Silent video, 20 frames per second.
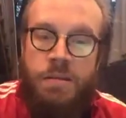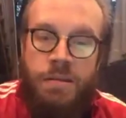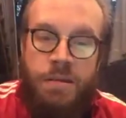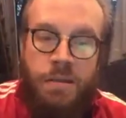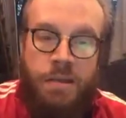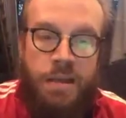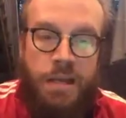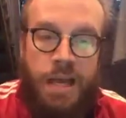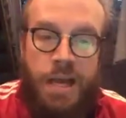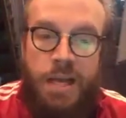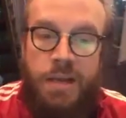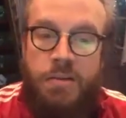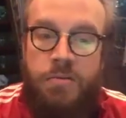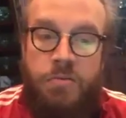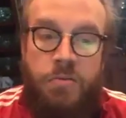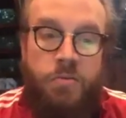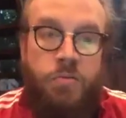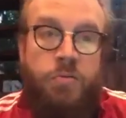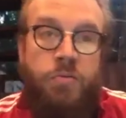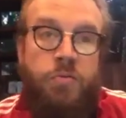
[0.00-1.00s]
The guy
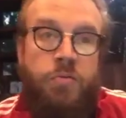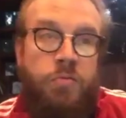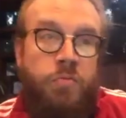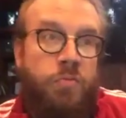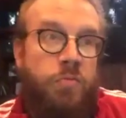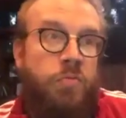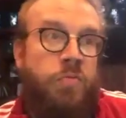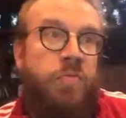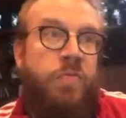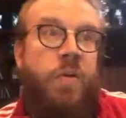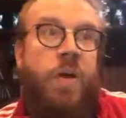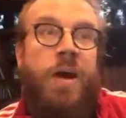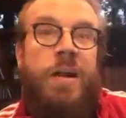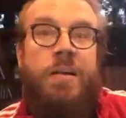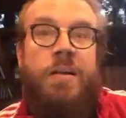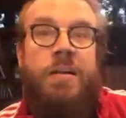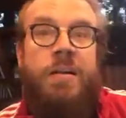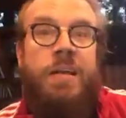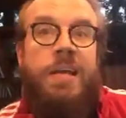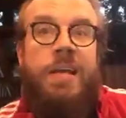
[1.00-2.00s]
who fought
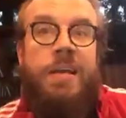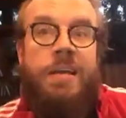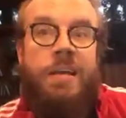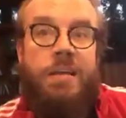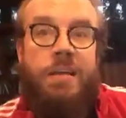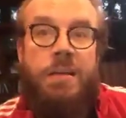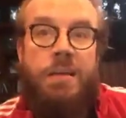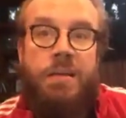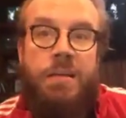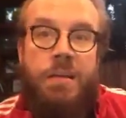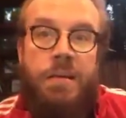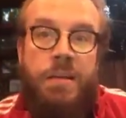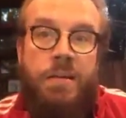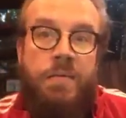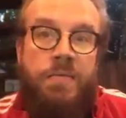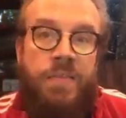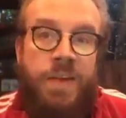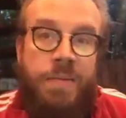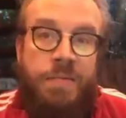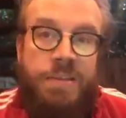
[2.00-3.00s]
Lincoln in the
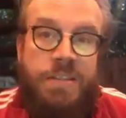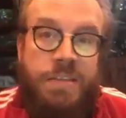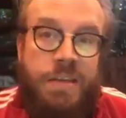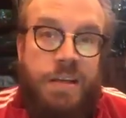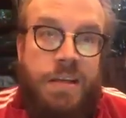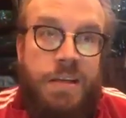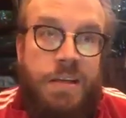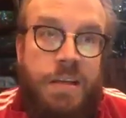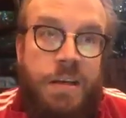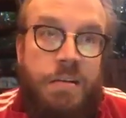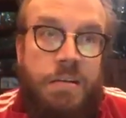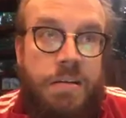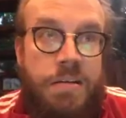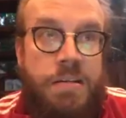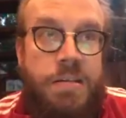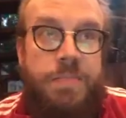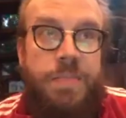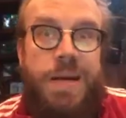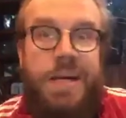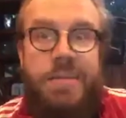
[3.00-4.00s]
famous Lincoln-Douglas
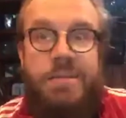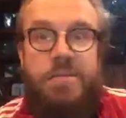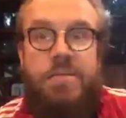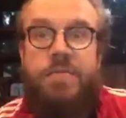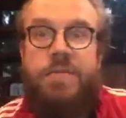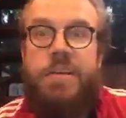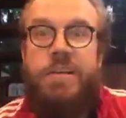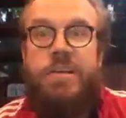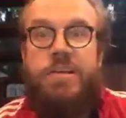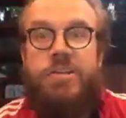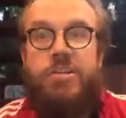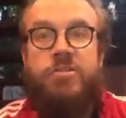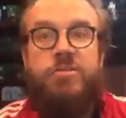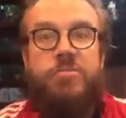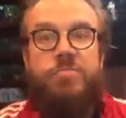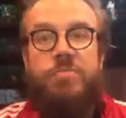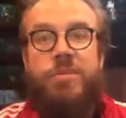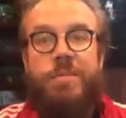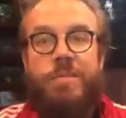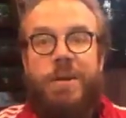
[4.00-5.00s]
debates over the issue
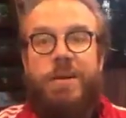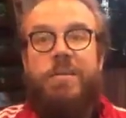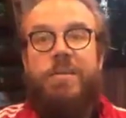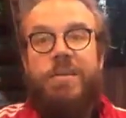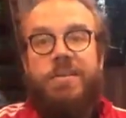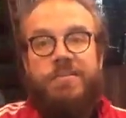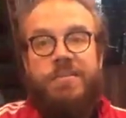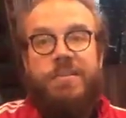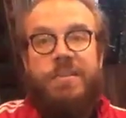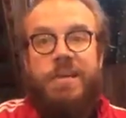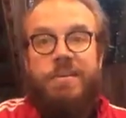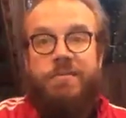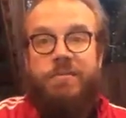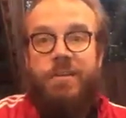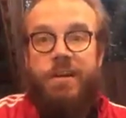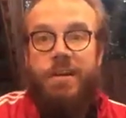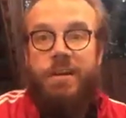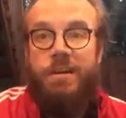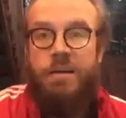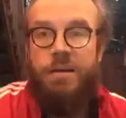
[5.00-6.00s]
primarily of slavery
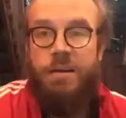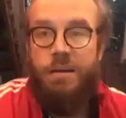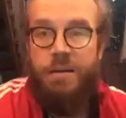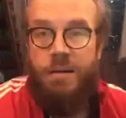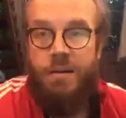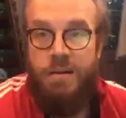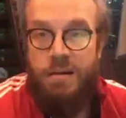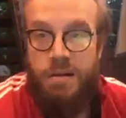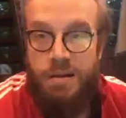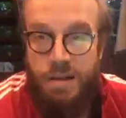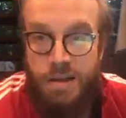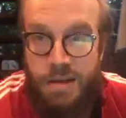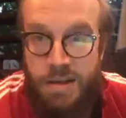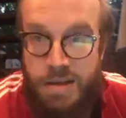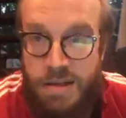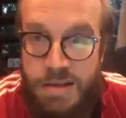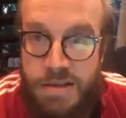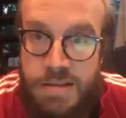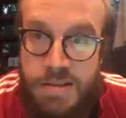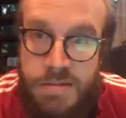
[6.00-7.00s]
and
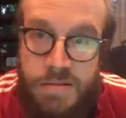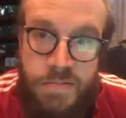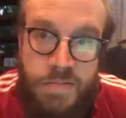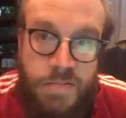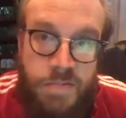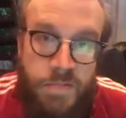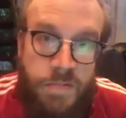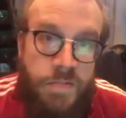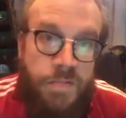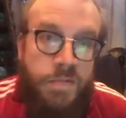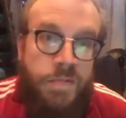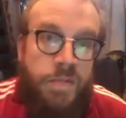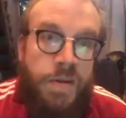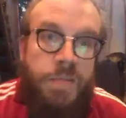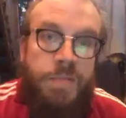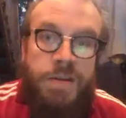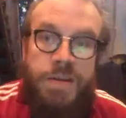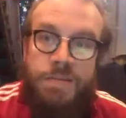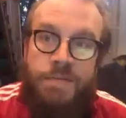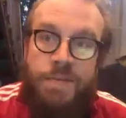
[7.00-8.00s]
his
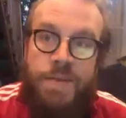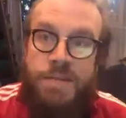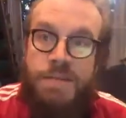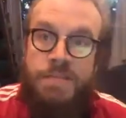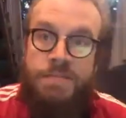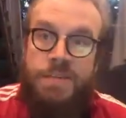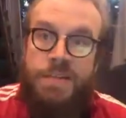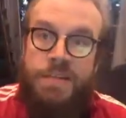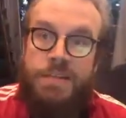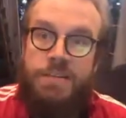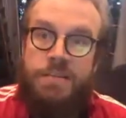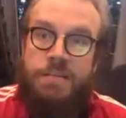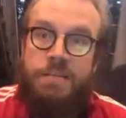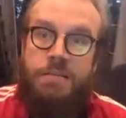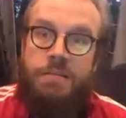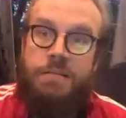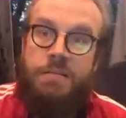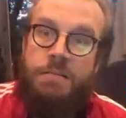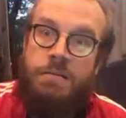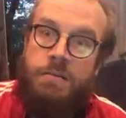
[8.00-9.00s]
vehement defense of it,
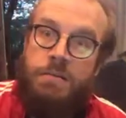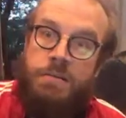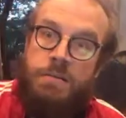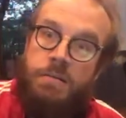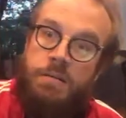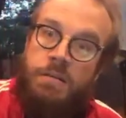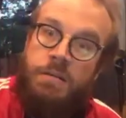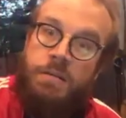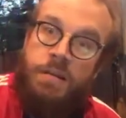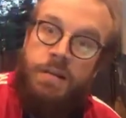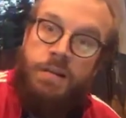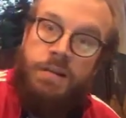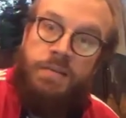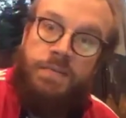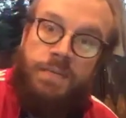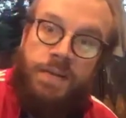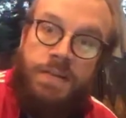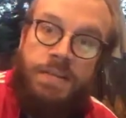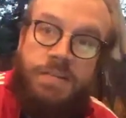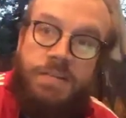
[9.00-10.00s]
and
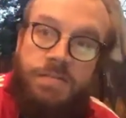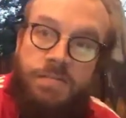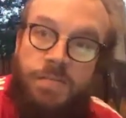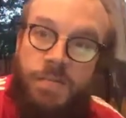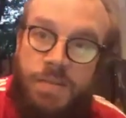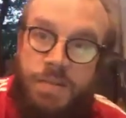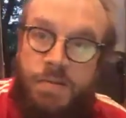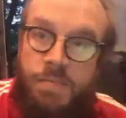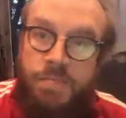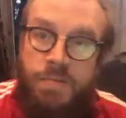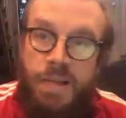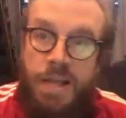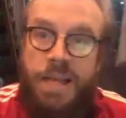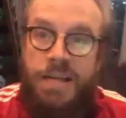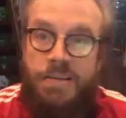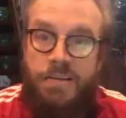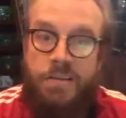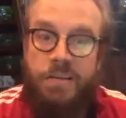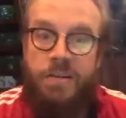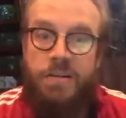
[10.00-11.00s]
defense of the
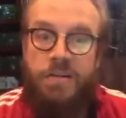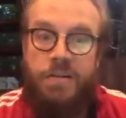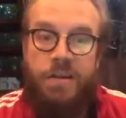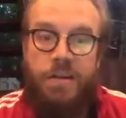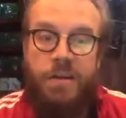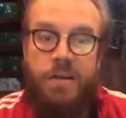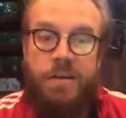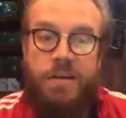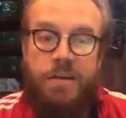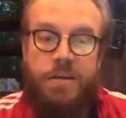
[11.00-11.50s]
planter